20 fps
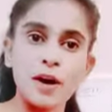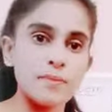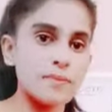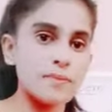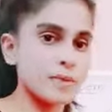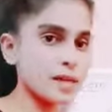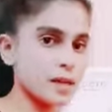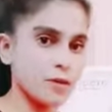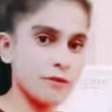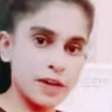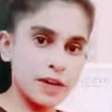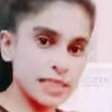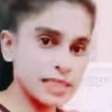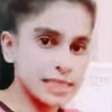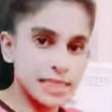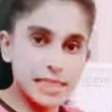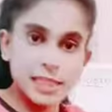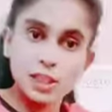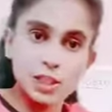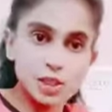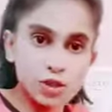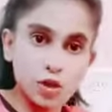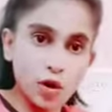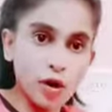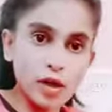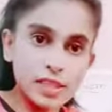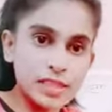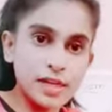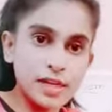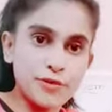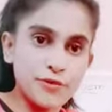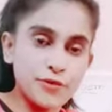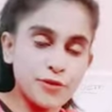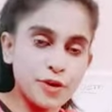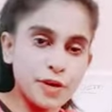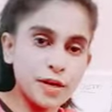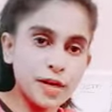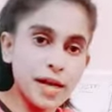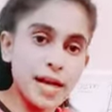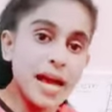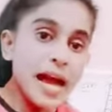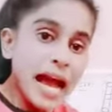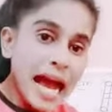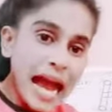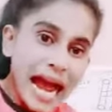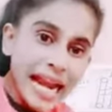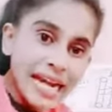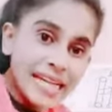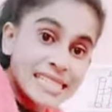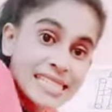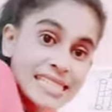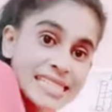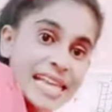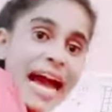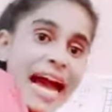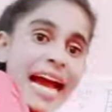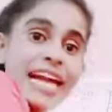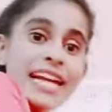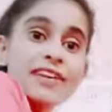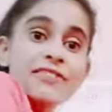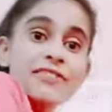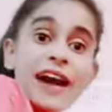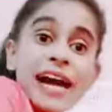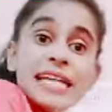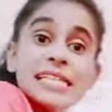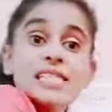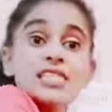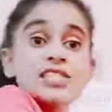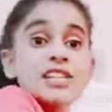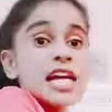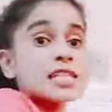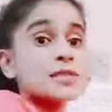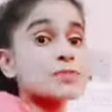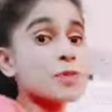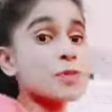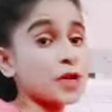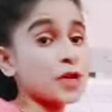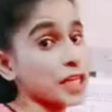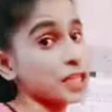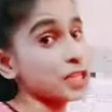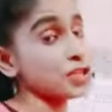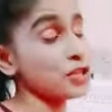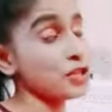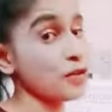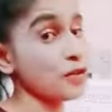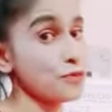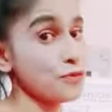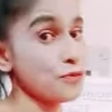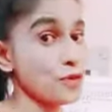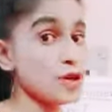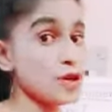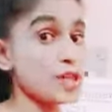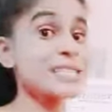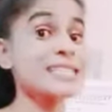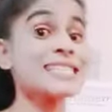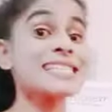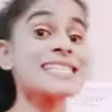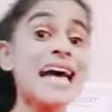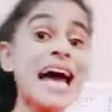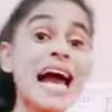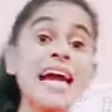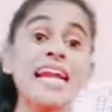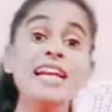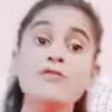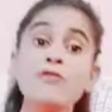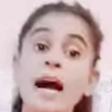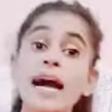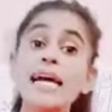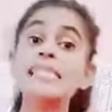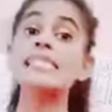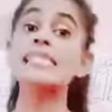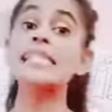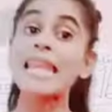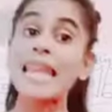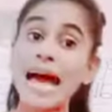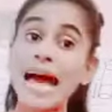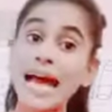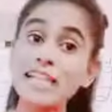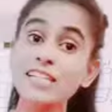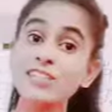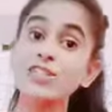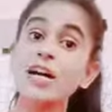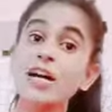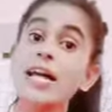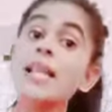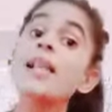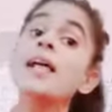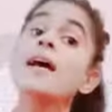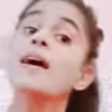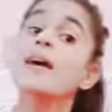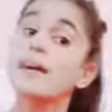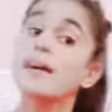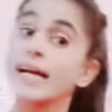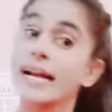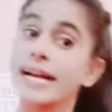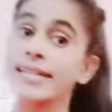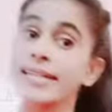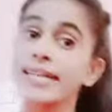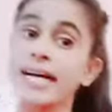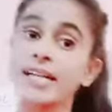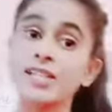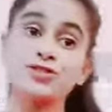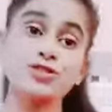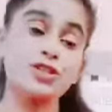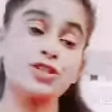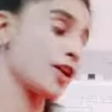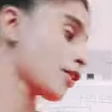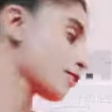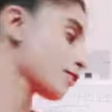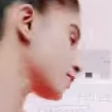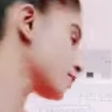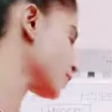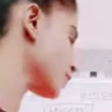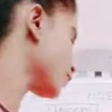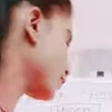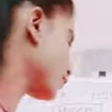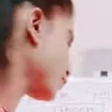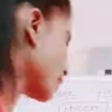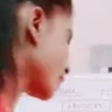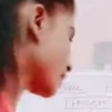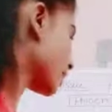First, it stores the food, and sidewise transportation of food, sidewise lateral conduction of the food.